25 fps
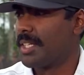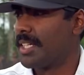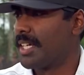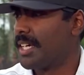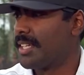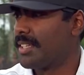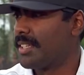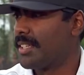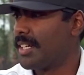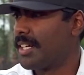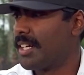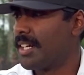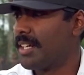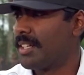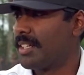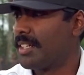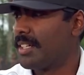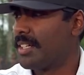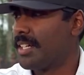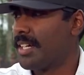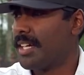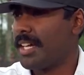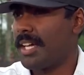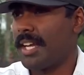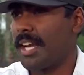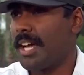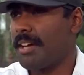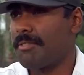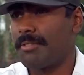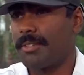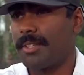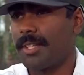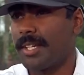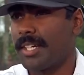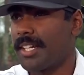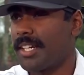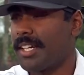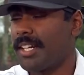weekend there, and I
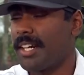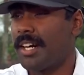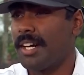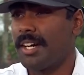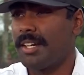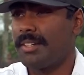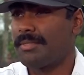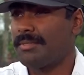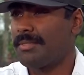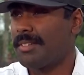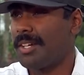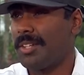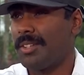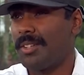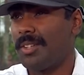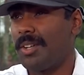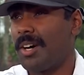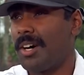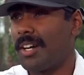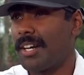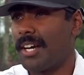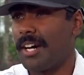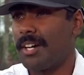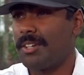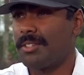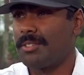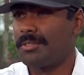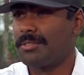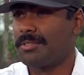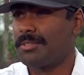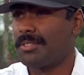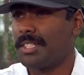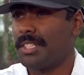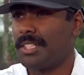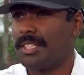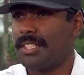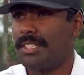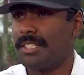feel like I got a lot out of
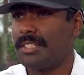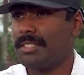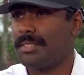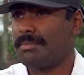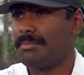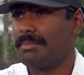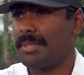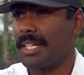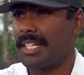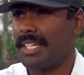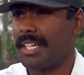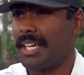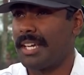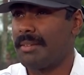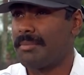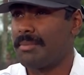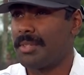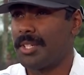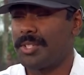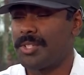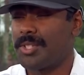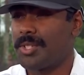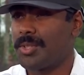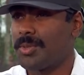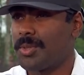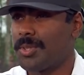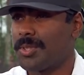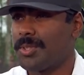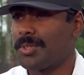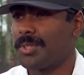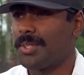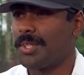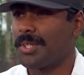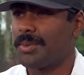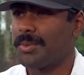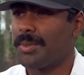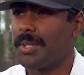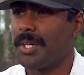my game there, scored
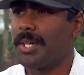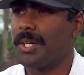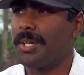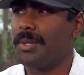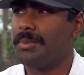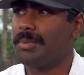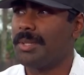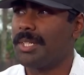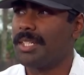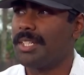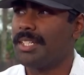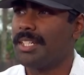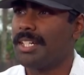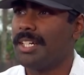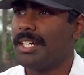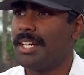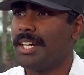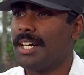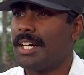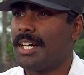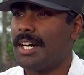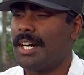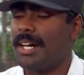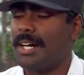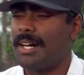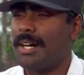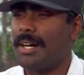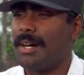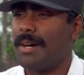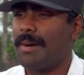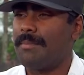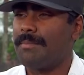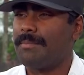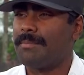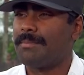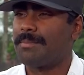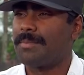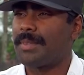really well. But,
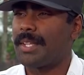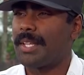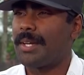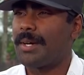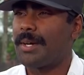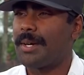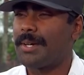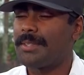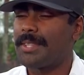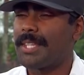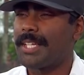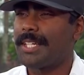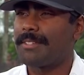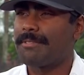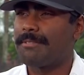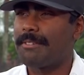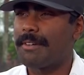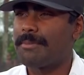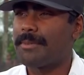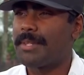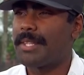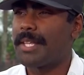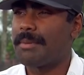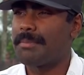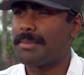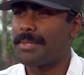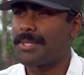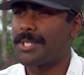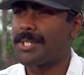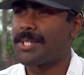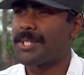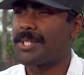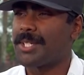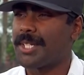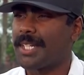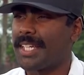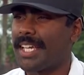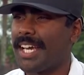you know, I think if I'm in that
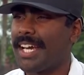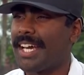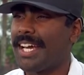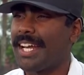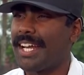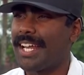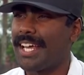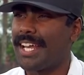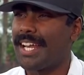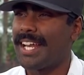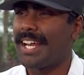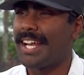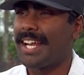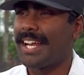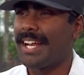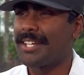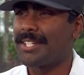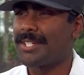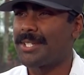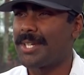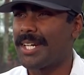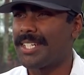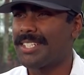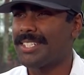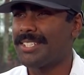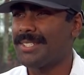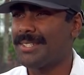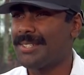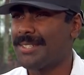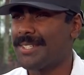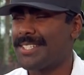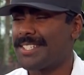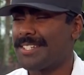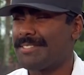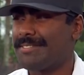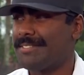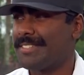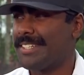position again, and I tried to do
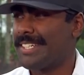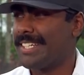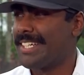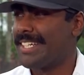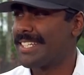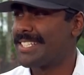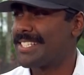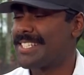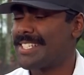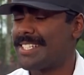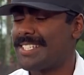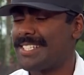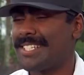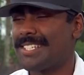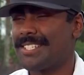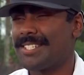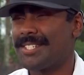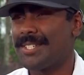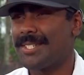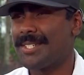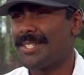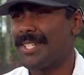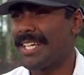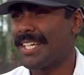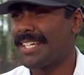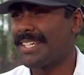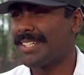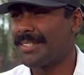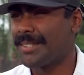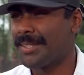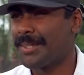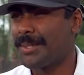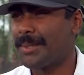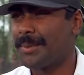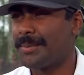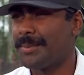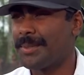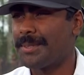this at Phoenix, is just take a
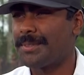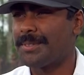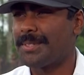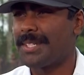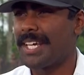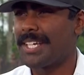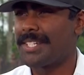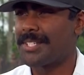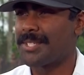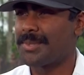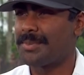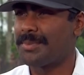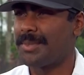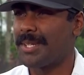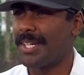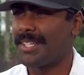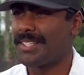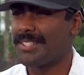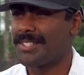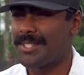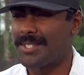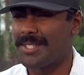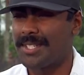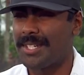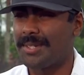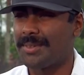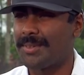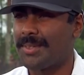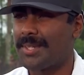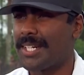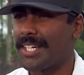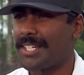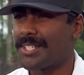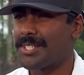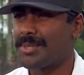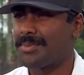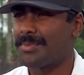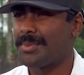little bit of an extra breath, just that one
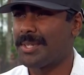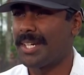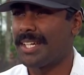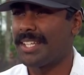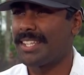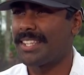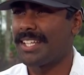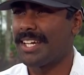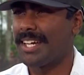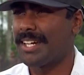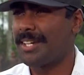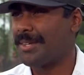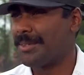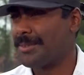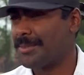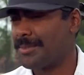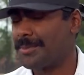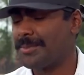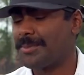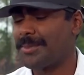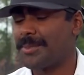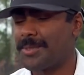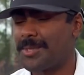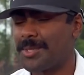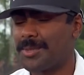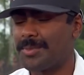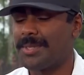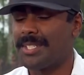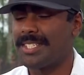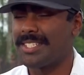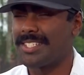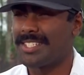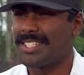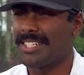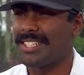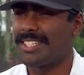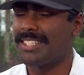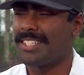extra breath. I know, I remember Speed
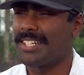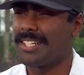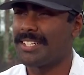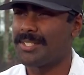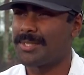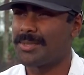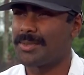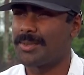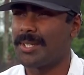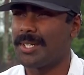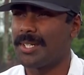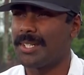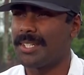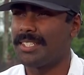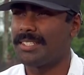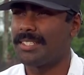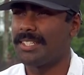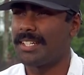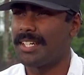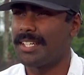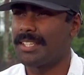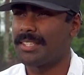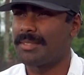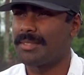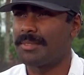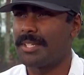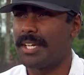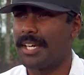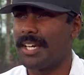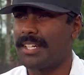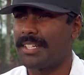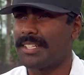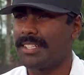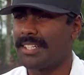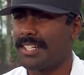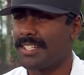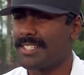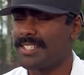saying that as well at
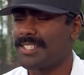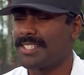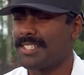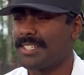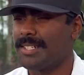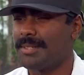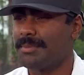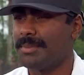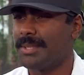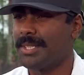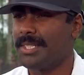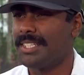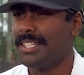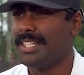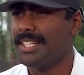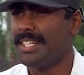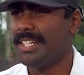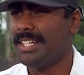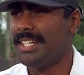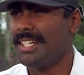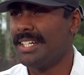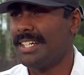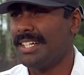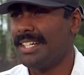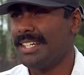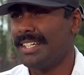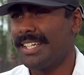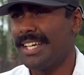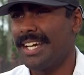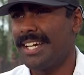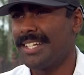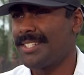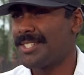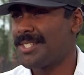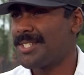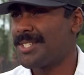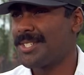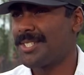Augusta, but,
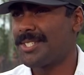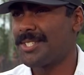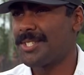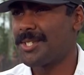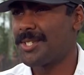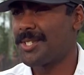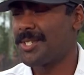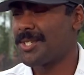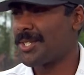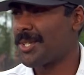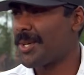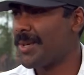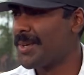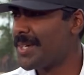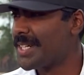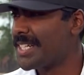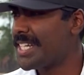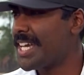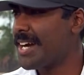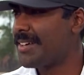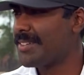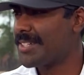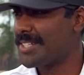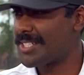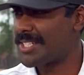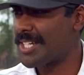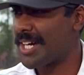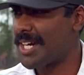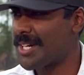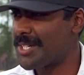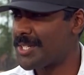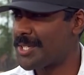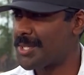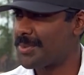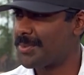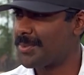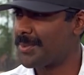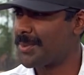yeah, just slowing down a
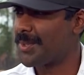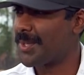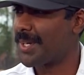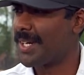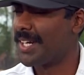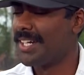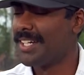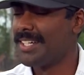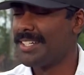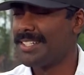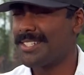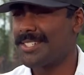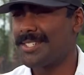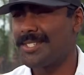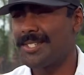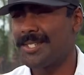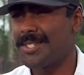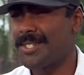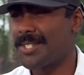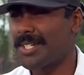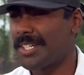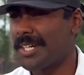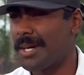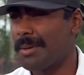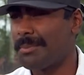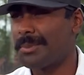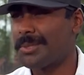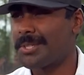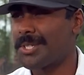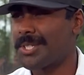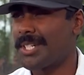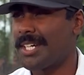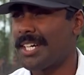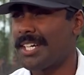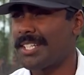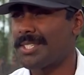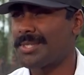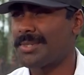touch more. There's just a couple
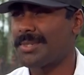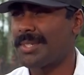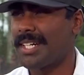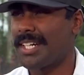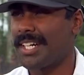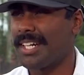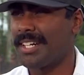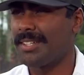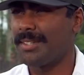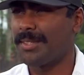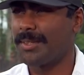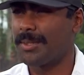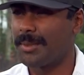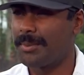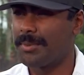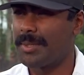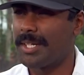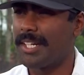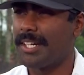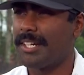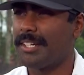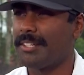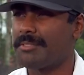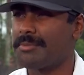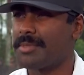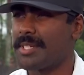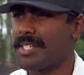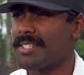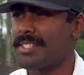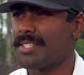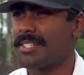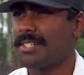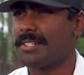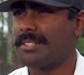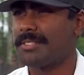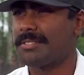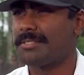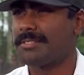shots where I got a little bit ahead of
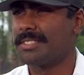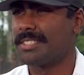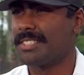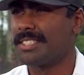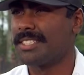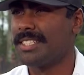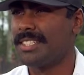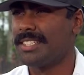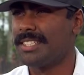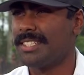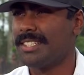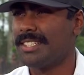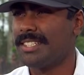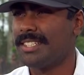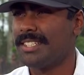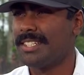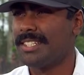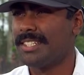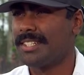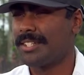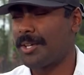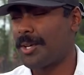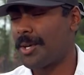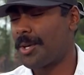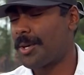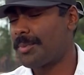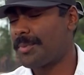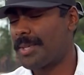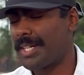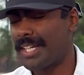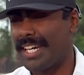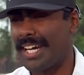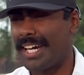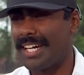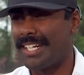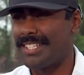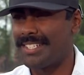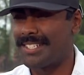myself, and Carl, my
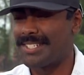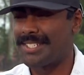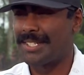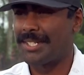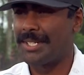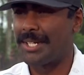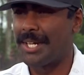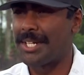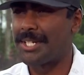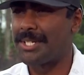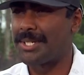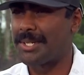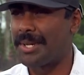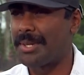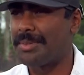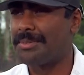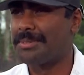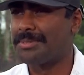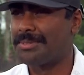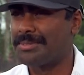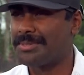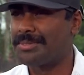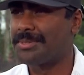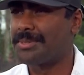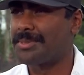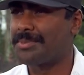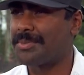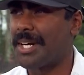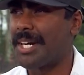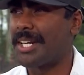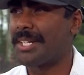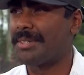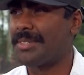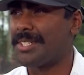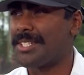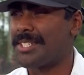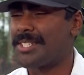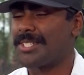caddy, does a great job of
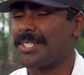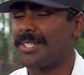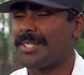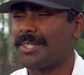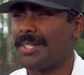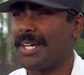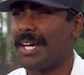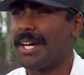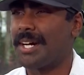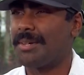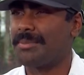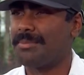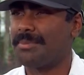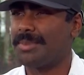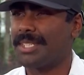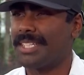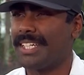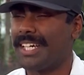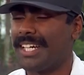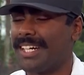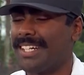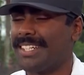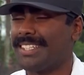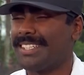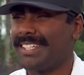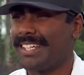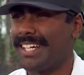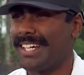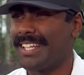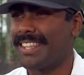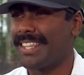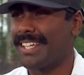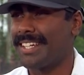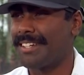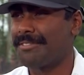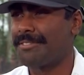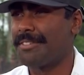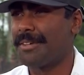reminding me to slow down. But, yeah, I
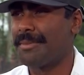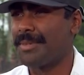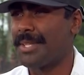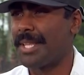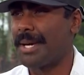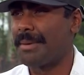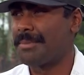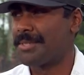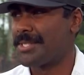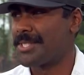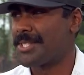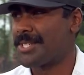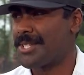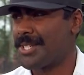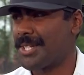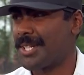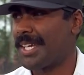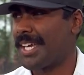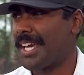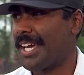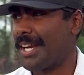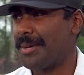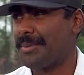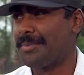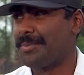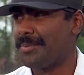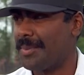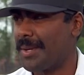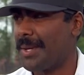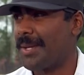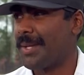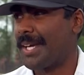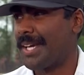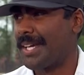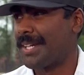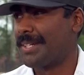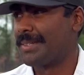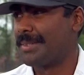think if I'm in that position again,
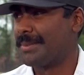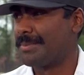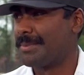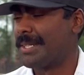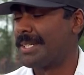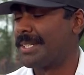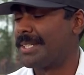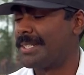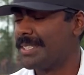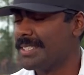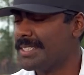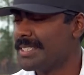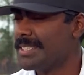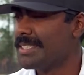I'll handle it better.